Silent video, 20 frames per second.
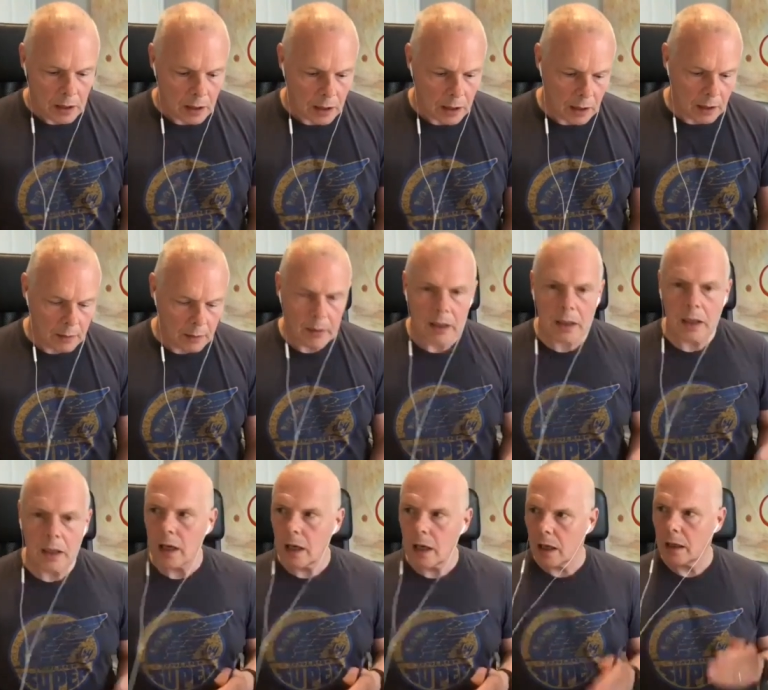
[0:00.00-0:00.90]
Um, and
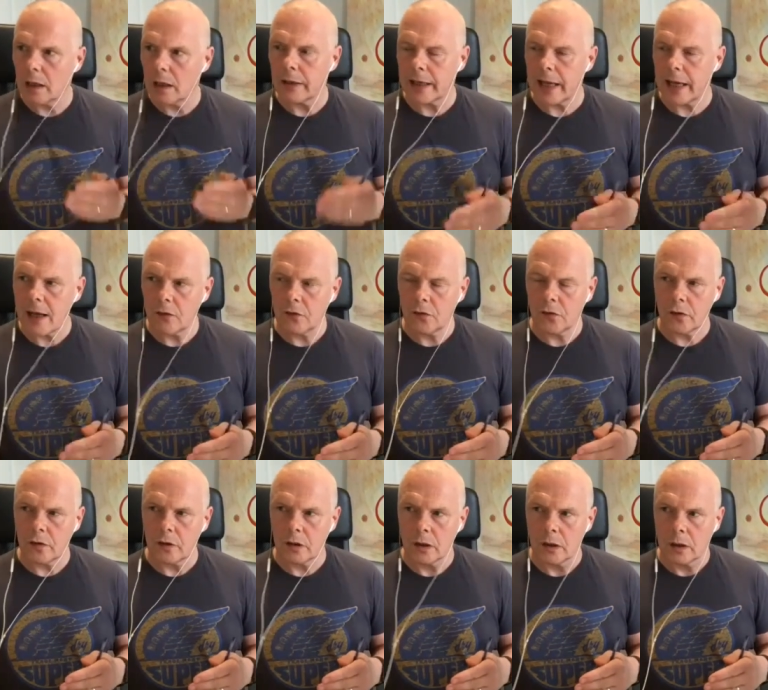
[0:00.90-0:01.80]
and I
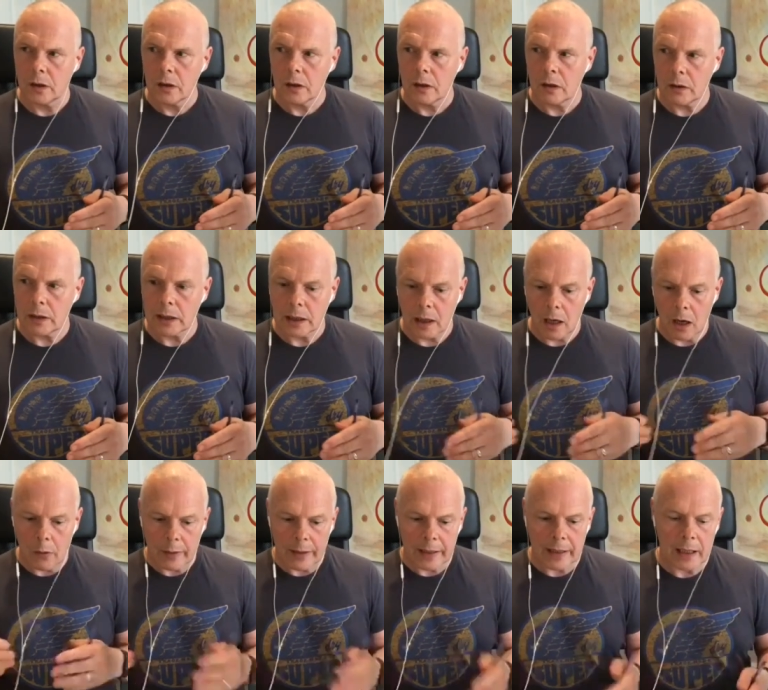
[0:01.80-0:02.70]
guess kind of
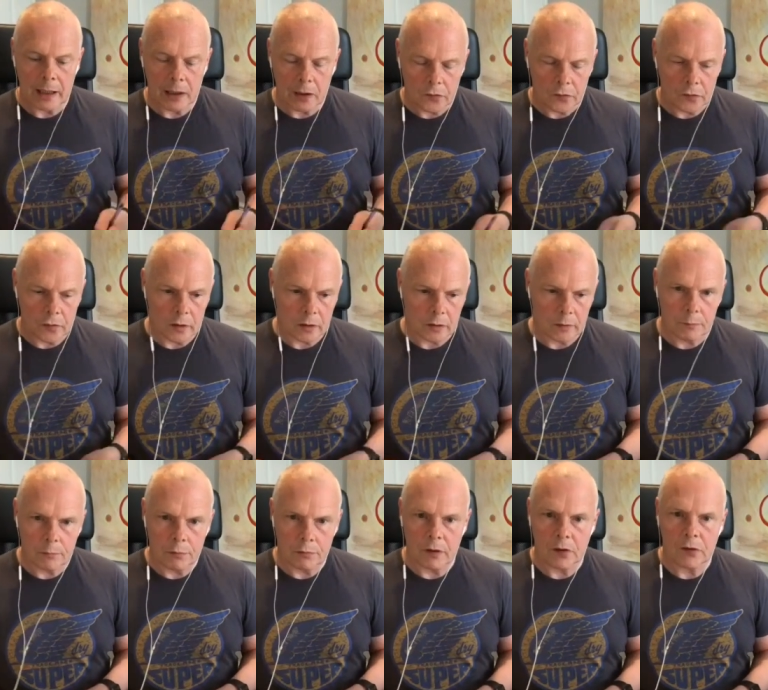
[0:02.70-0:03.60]
going into
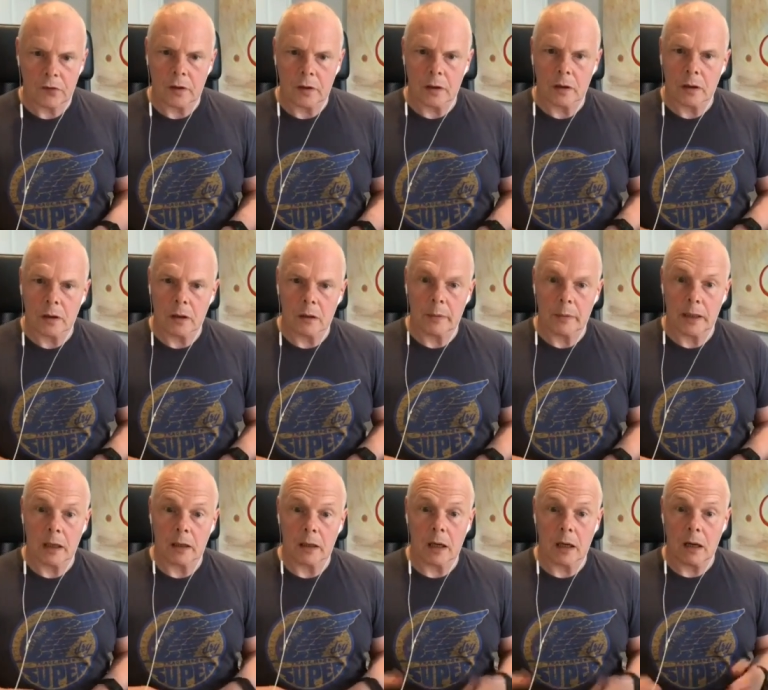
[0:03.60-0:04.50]
prison, I mean,
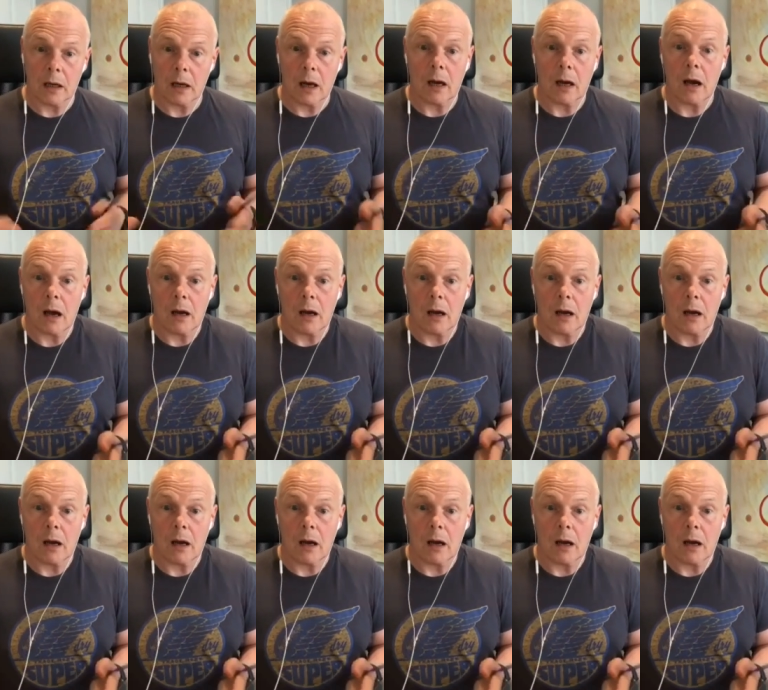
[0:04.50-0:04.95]
I, I,